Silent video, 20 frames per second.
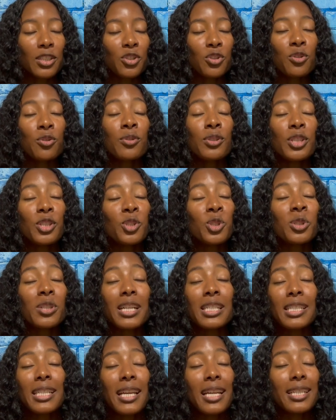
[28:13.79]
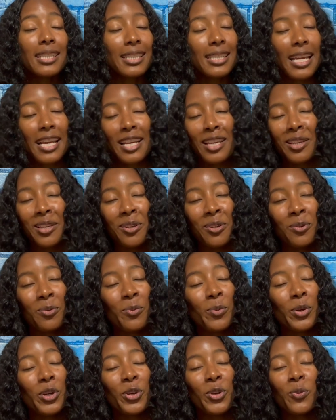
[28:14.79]
Choose to trust that it's taking you
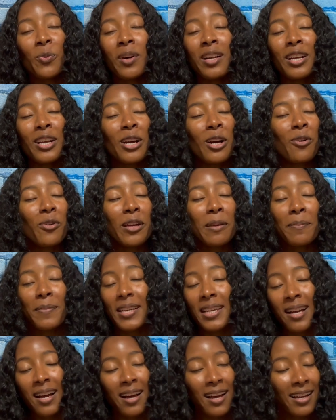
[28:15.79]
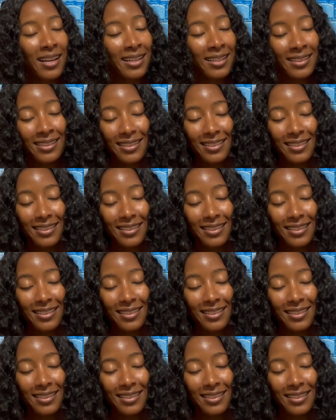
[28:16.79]
where you want to go and beyond.